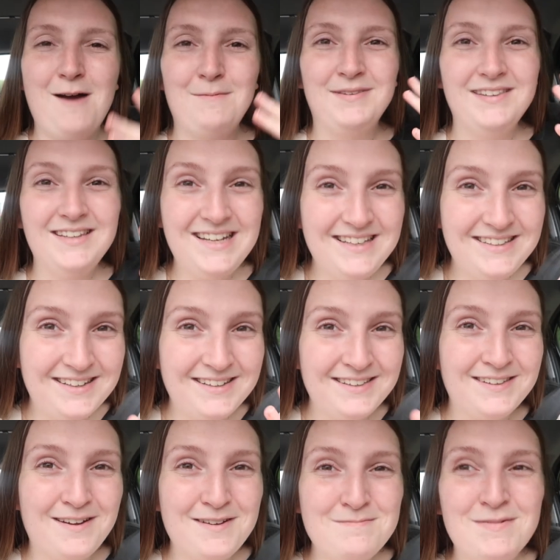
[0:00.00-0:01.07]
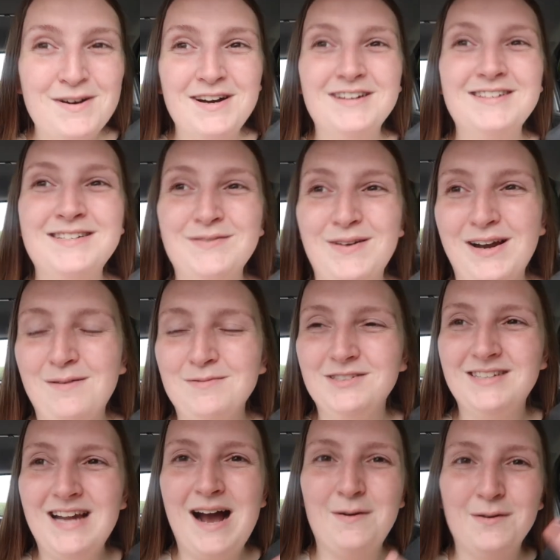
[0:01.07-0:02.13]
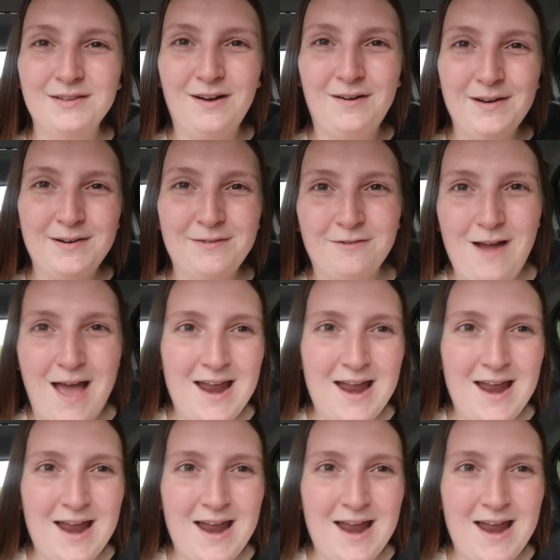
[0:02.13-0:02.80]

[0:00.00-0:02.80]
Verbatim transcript: I'm sneezing so much when I'm just outside for